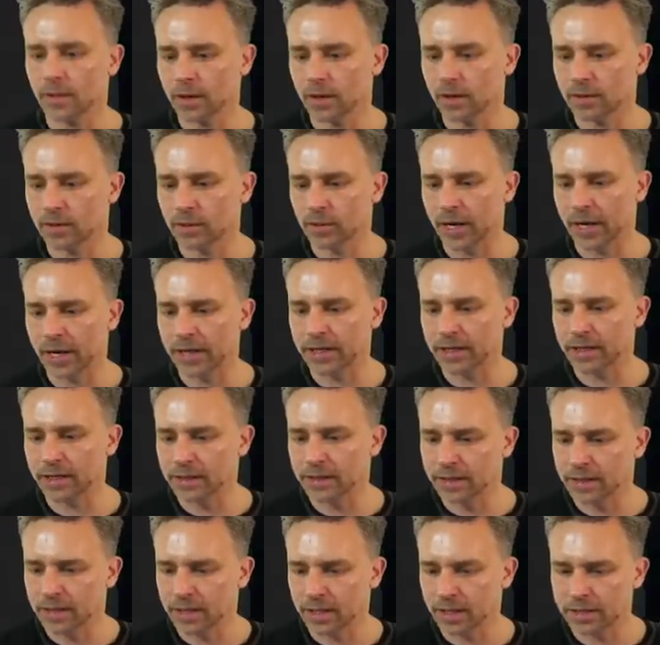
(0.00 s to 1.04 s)
right?
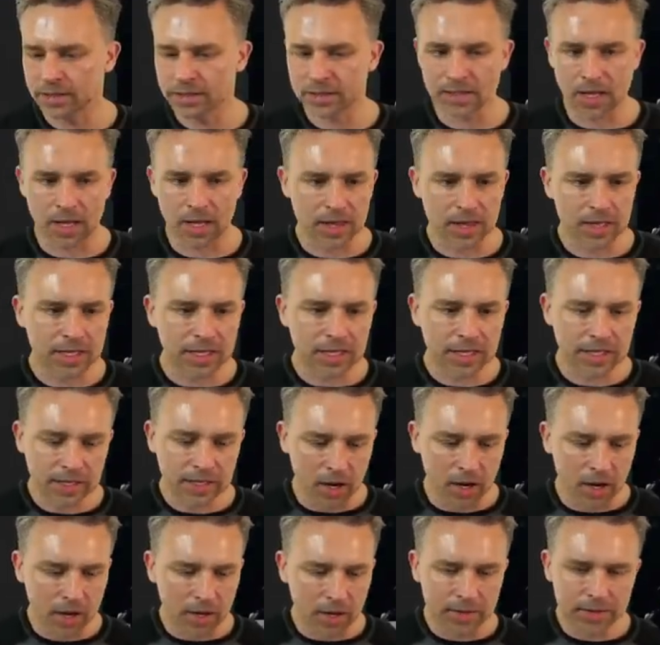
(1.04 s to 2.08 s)
Consolidating
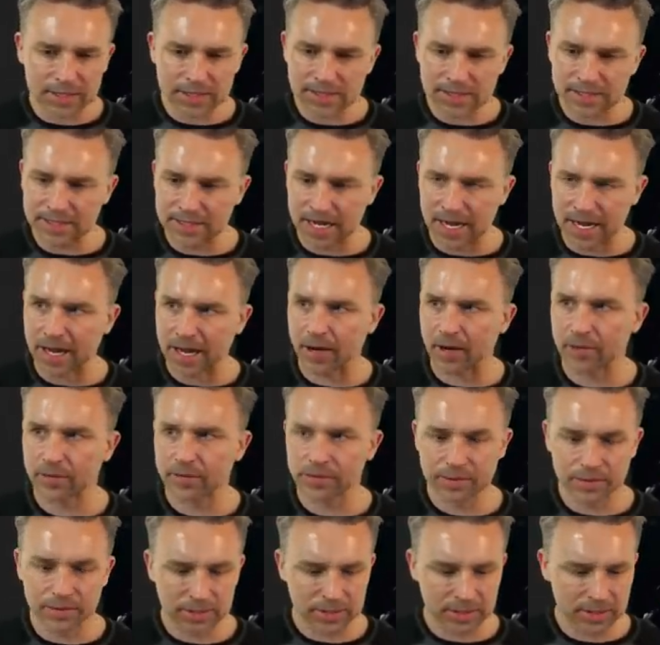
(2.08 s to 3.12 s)
all this
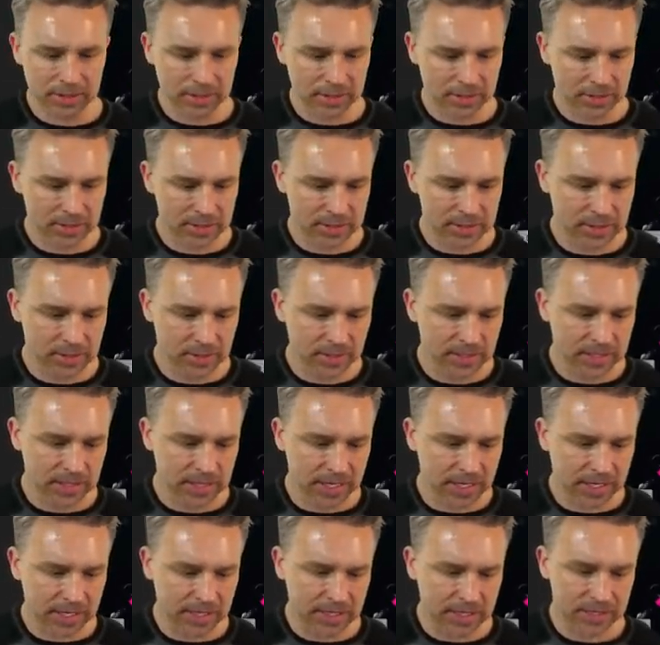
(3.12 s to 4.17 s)
down to something
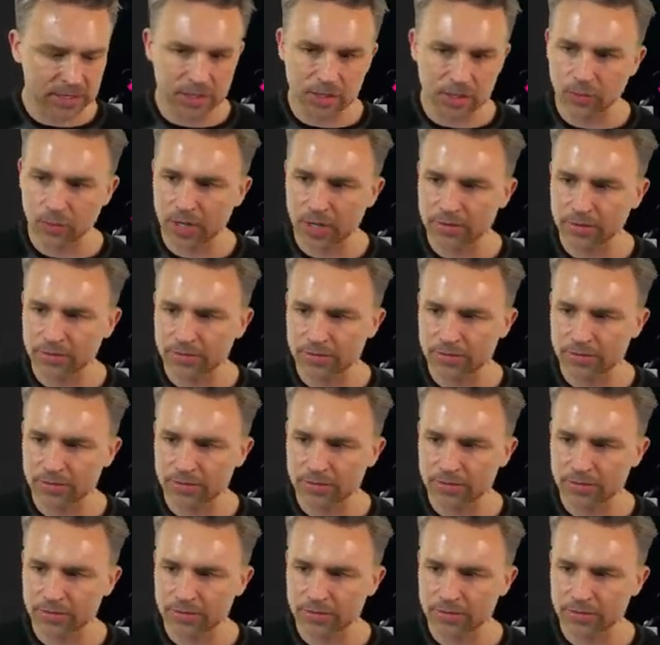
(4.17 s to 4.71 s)
like this. Are you ready for